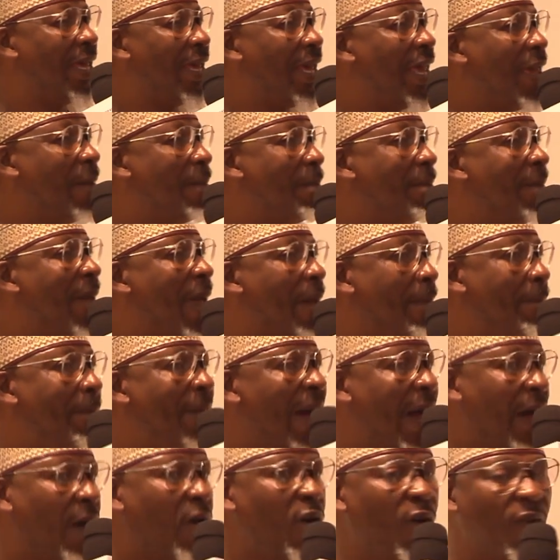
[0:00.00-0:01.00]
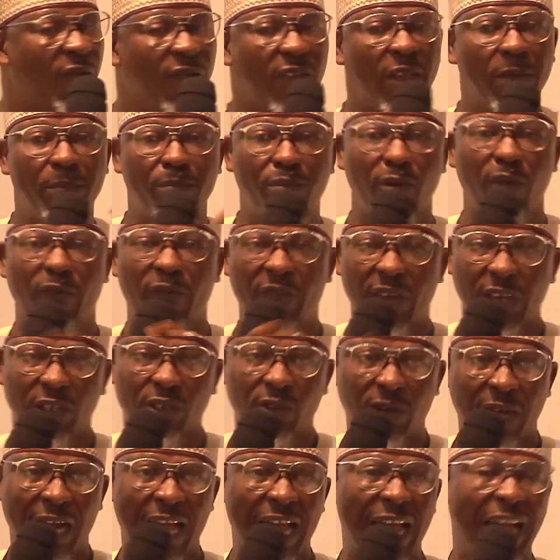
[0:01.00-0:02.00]
a member of a
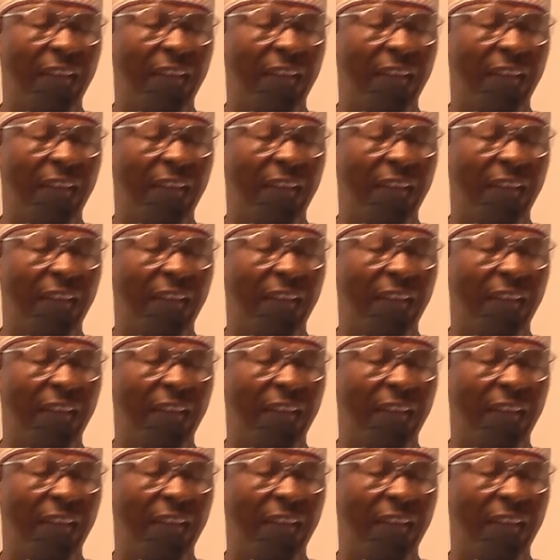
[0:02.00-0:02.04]
professional